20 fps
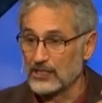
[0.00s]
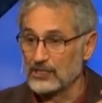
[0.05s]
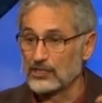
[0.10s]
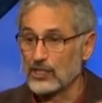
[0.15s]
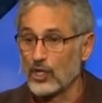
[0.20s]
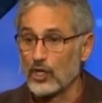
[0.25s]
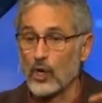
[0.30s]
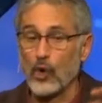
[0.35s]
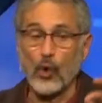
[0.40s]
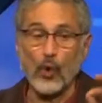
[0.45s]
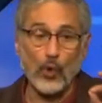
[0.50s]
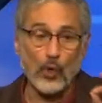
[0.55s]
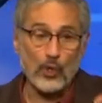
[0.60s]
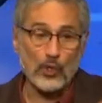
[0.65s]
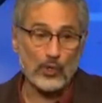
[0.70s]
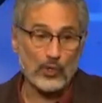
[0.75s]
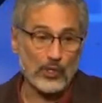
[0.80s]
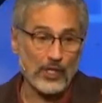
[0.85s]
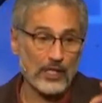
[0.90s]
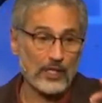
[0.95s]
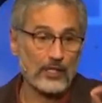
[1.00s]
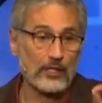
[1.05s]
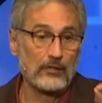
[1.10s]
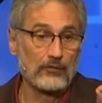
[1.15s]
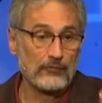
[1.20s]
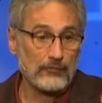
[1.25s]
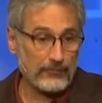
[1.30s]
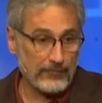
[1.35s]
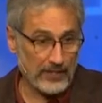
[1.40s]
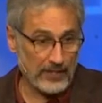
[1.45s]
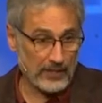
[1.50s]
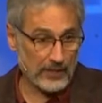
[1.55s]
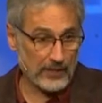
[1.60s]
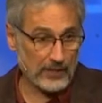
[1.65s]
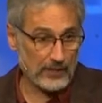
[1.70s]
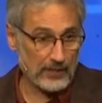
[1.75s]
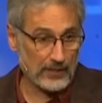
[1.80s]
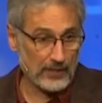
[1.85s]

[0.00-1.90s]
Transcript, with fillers: is our ordering fear.